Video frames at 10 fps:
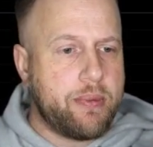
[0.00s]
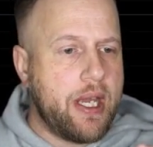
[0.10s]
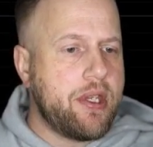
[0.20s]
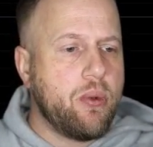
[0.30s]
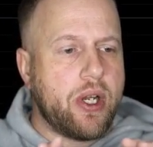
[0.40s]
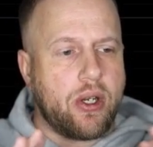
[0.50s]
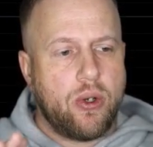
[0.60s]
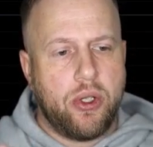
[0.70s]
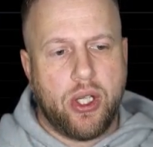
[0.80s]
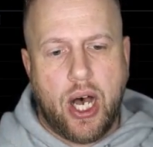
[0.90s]
Maybe you want to go
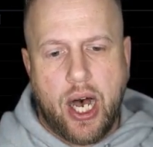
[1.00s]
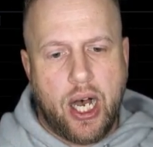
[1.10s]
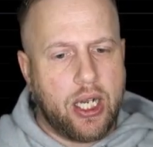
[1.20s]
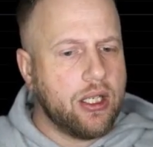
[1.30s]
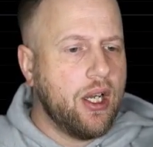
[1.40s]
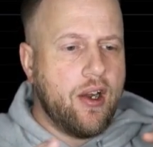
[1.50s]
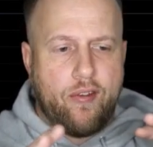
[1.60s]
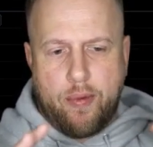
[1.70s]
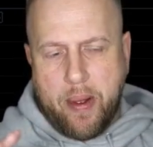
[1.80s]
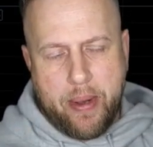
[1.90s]
long
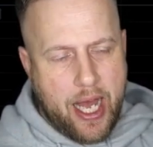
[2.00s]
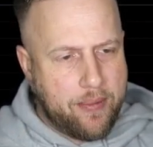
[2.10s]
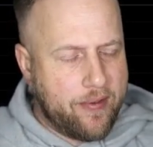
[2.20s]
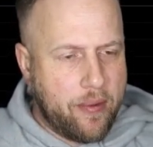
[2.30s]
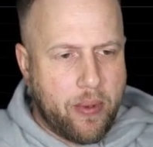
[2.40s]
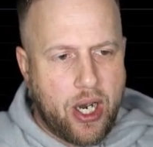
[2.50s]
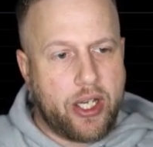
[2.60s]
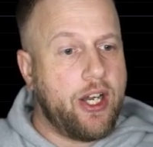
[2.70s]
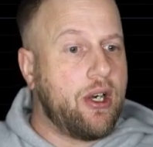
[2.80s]
from a bottom of a market,